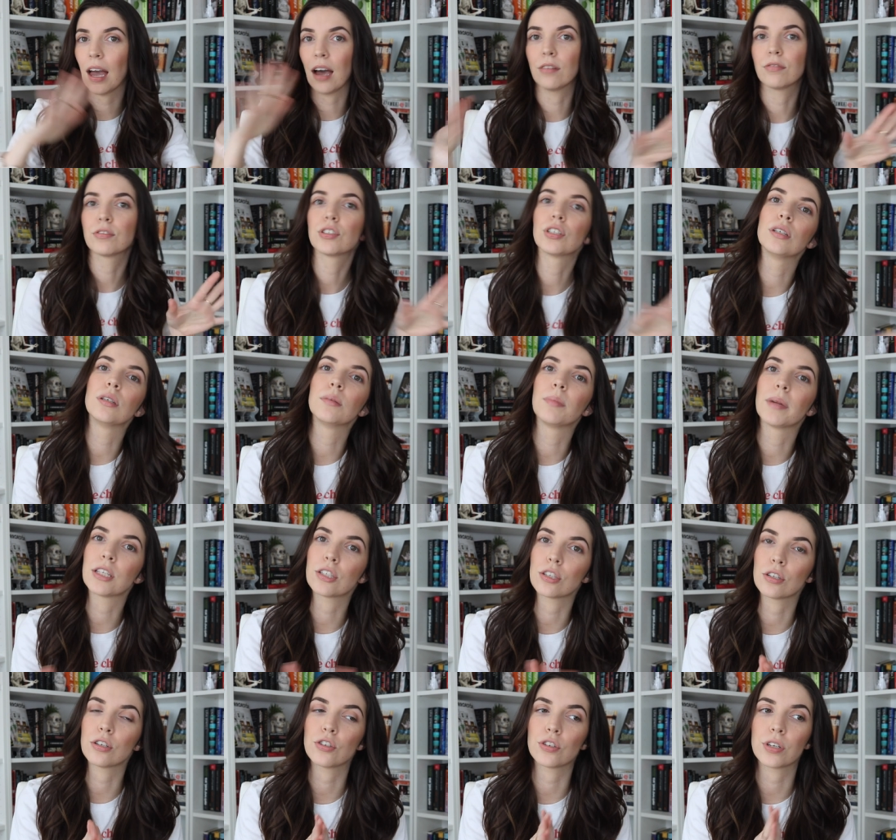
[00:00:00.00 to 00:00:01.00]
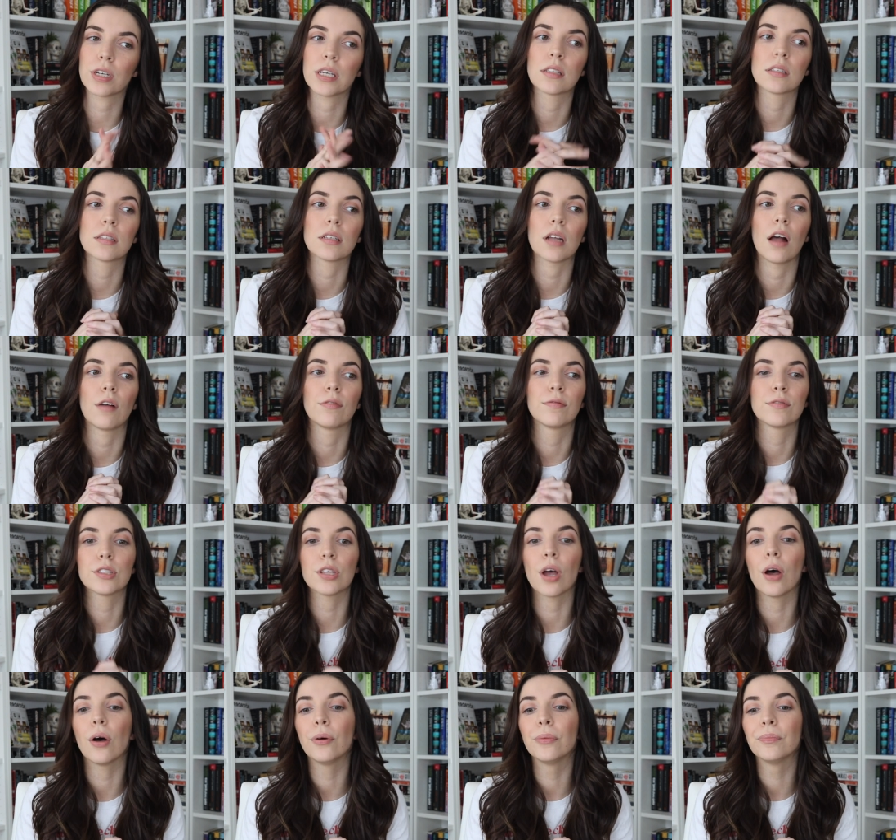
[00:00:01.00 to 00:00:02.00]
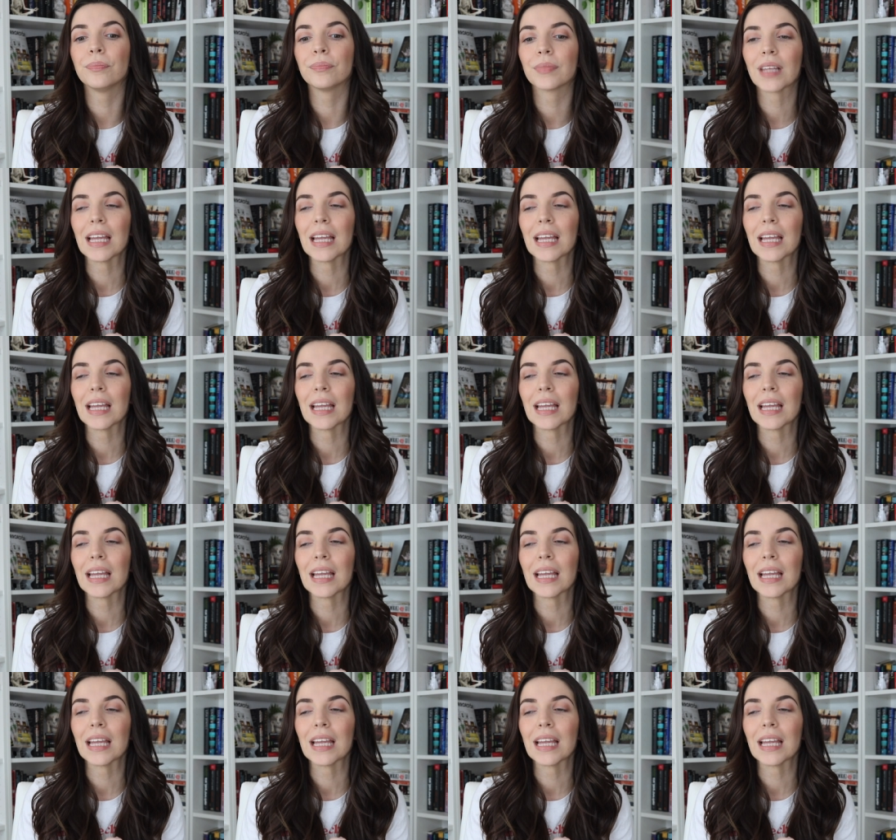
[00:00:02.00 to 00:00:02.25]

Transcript: after my surgery and stuff, so